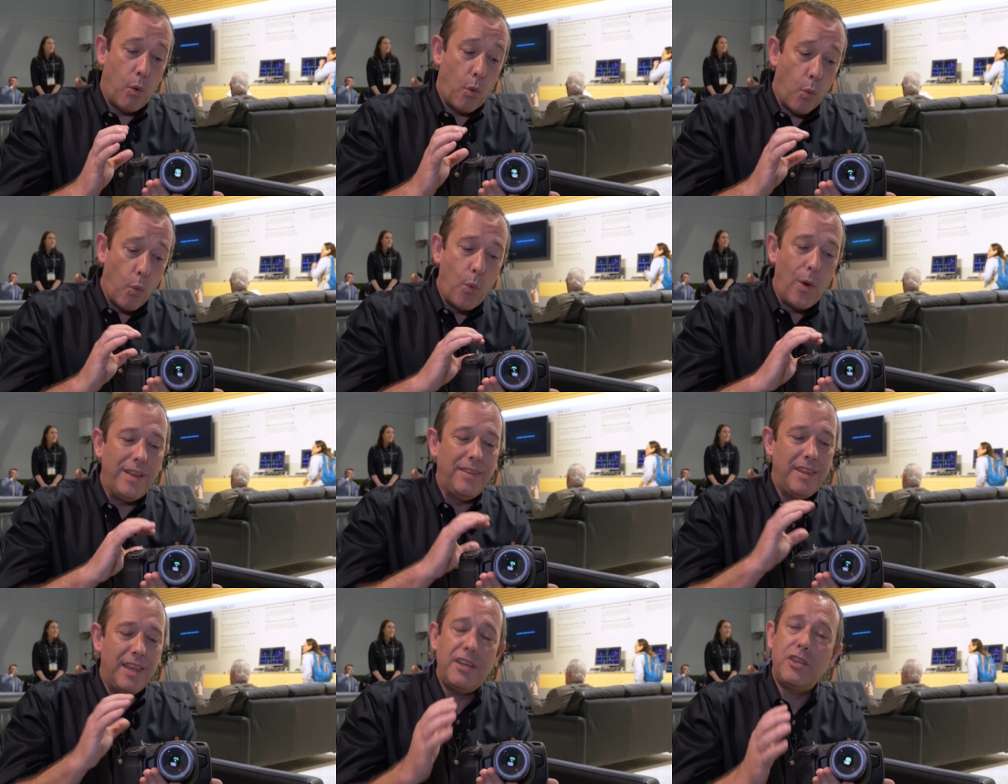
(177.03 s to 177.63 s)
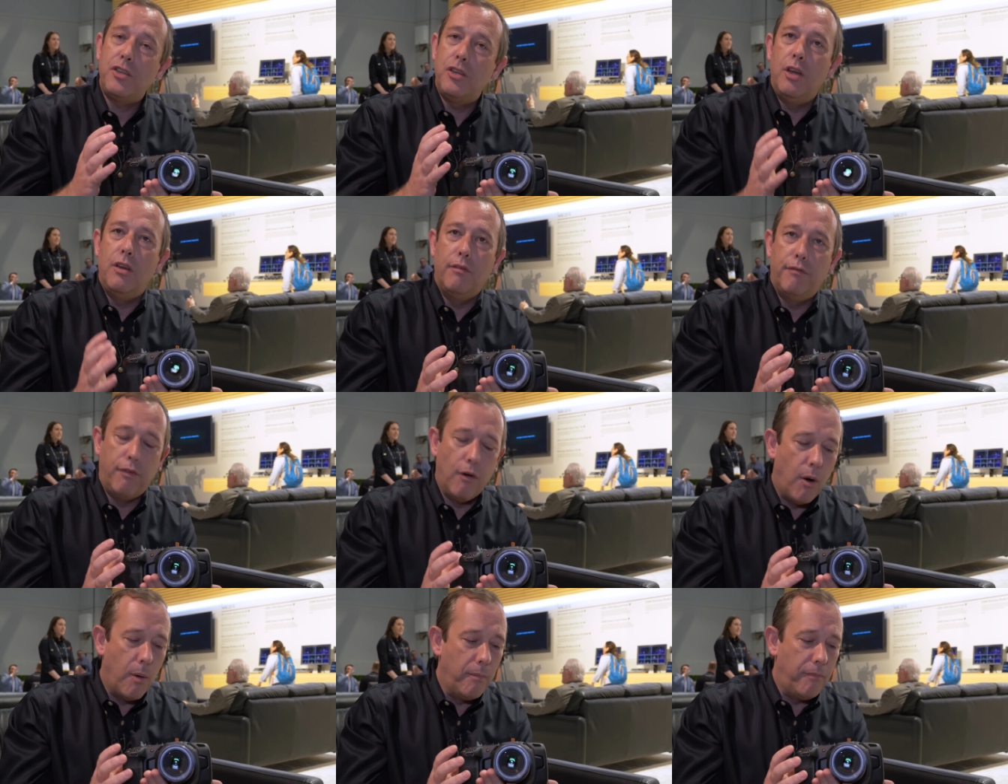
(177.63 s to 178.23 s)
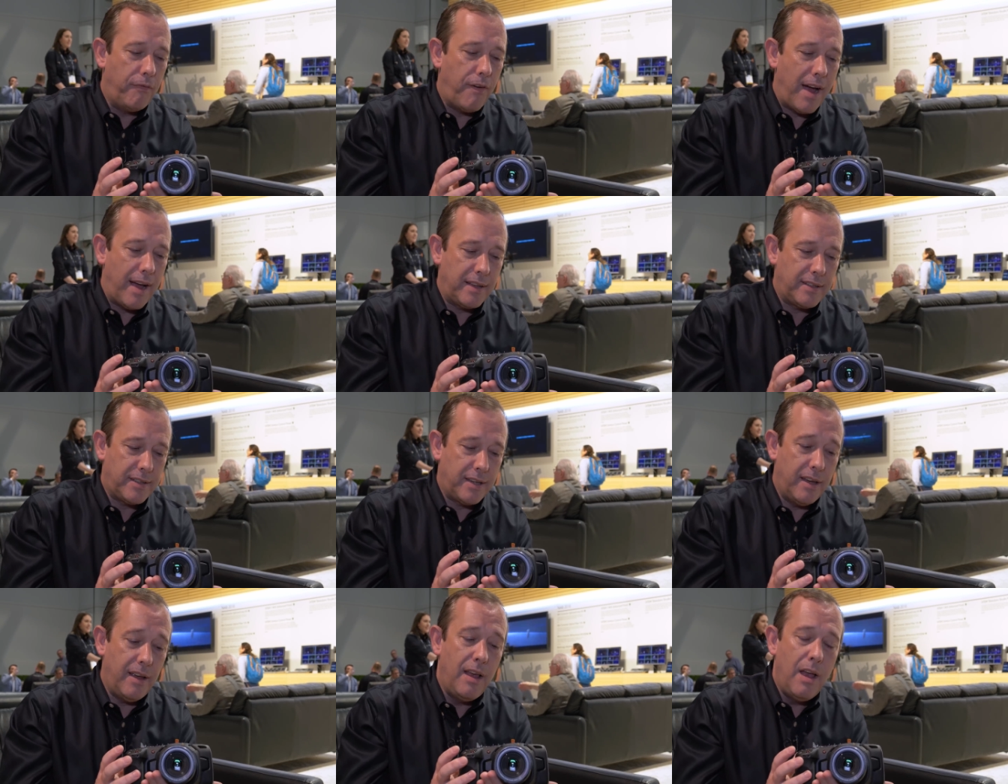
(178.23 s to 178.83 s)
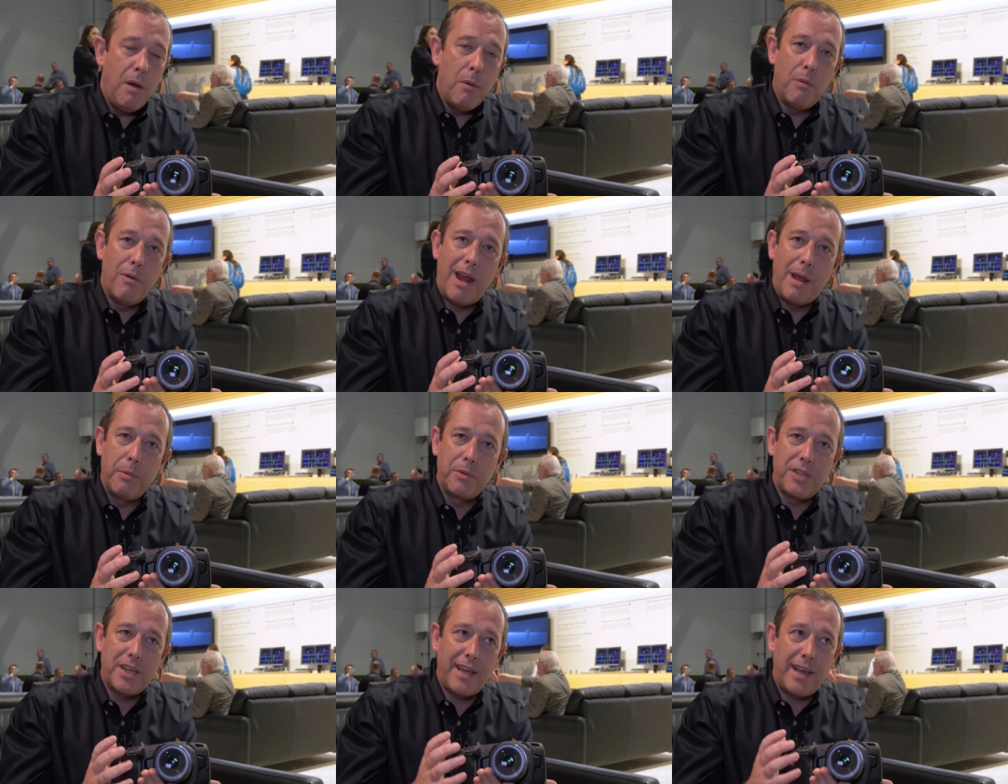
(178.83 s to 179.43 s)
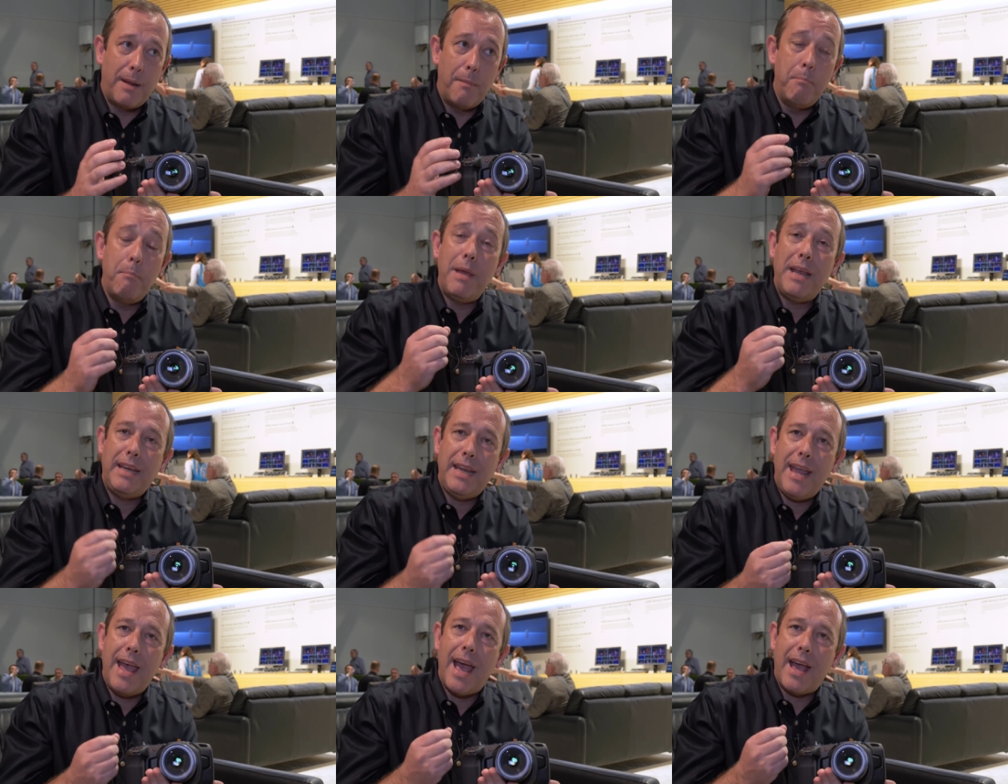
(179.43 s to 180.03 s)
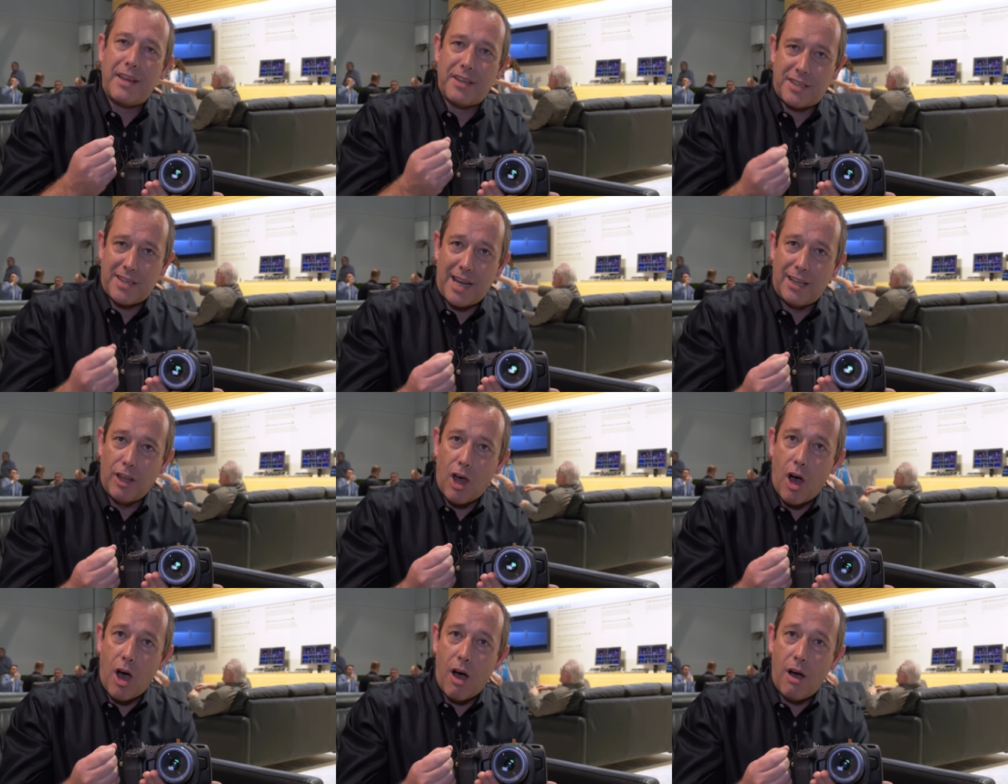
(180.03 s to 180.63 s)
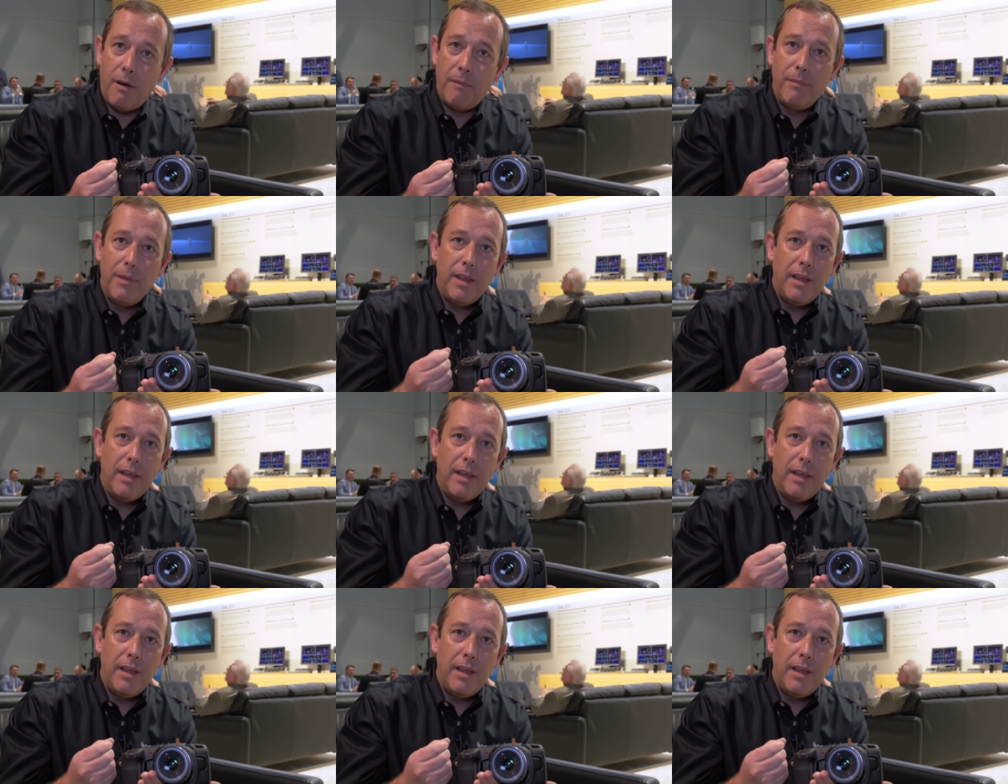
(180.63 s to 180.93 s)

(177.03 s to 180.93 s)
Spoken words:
With this new form factor, we're able to get a mini XLR